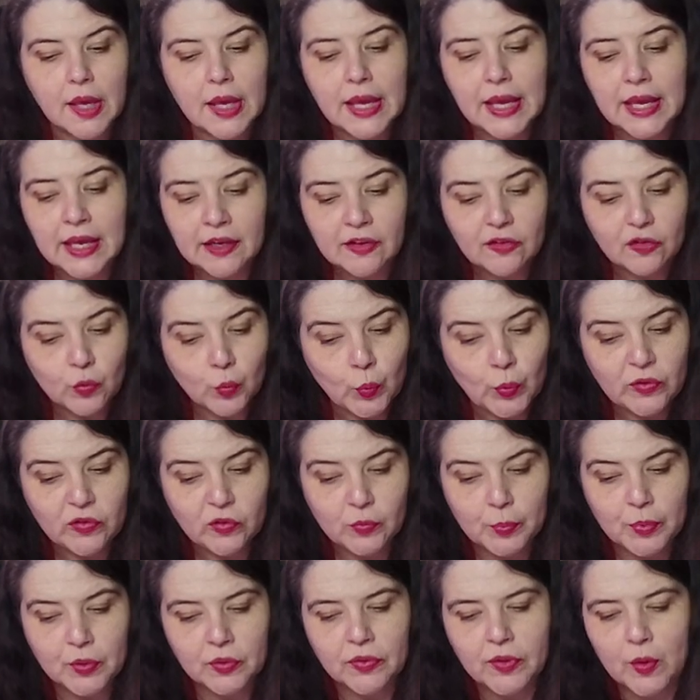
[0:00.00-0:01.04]
It is
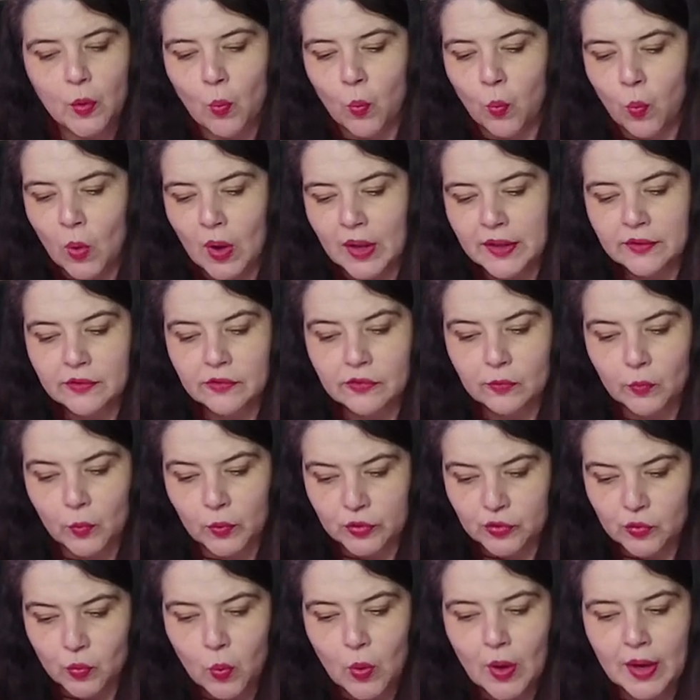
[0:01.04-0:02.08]
whispered that once or
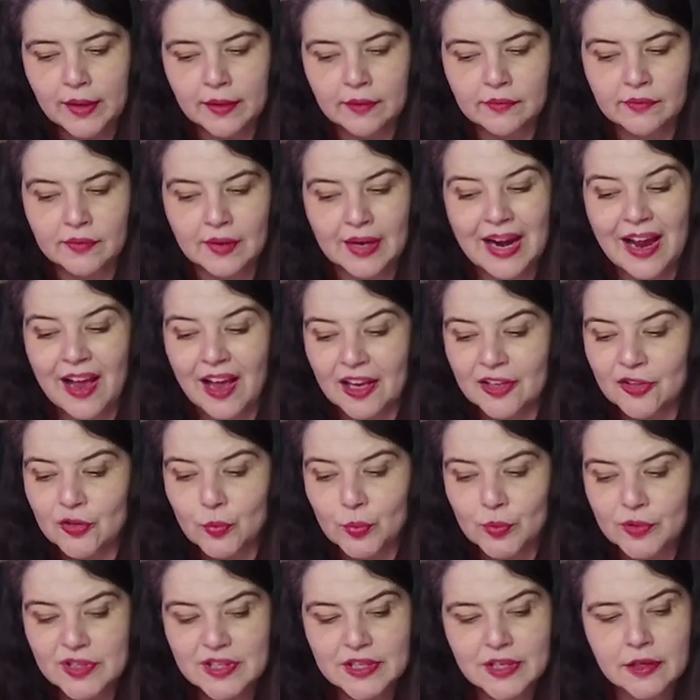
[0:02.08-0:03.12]
twice in
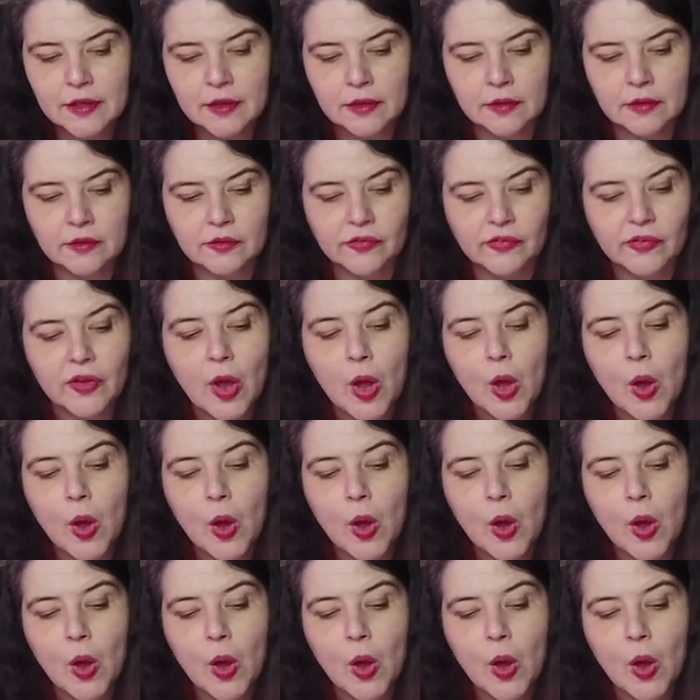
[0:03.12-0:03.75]
100 years,